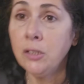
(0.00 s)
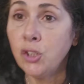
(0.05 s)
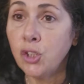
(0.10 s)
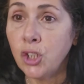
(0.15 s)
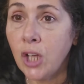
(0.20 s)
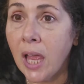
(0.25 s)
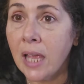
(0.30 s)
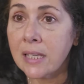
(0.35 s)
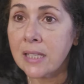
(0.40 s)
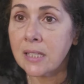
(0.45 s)

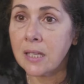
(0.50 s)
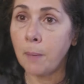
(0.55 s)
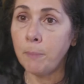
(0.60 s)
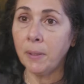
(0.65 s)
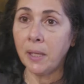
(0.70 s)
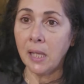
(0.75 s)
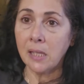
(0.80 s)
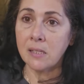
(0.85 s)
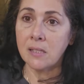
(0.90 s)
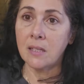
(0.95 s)
chest up
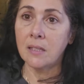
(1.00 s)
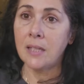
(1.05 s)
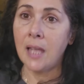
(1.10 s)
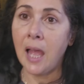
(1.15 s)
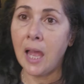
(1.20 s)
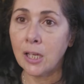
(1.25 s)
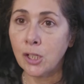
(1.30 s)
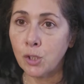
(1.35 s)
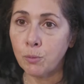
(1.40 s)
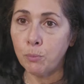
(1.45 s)
against the
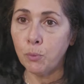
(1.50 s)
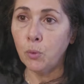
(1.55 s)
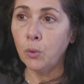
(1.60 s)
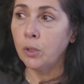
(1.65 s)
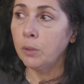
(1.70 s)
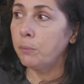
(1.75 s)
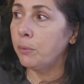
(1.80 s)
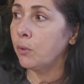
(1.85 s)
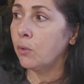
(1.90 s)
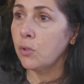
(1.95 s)

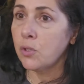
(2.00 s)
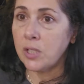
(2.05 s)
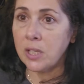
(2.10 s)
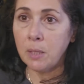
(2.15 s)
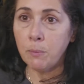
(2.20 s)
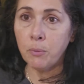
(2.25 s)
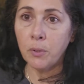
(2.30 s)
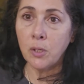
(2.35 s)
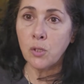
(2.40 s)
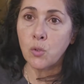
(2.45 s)
dashboard, because
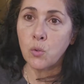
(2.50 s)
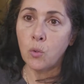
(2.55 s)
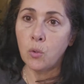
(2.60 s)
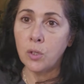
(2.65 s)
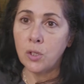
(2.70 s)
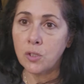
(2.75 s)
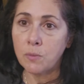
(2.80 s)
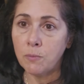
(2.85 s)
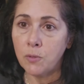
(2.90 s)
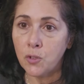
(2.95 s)
he brings all
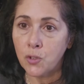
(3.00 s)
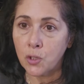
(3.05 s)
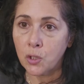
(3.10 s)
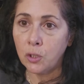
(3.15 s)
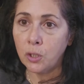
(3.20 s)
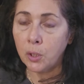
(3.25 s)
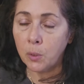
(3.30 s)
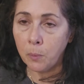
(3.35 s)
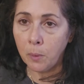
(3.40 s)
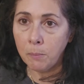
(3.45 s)
his
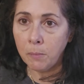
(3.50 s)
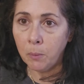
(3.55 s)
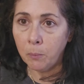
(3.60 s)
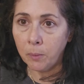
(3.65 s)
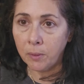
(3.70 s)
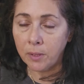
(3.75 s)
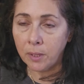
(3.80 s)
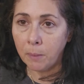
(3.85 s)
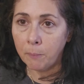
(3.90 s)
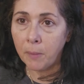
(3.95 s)
musical equipment
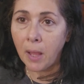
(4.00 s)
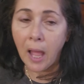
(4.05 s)
with him.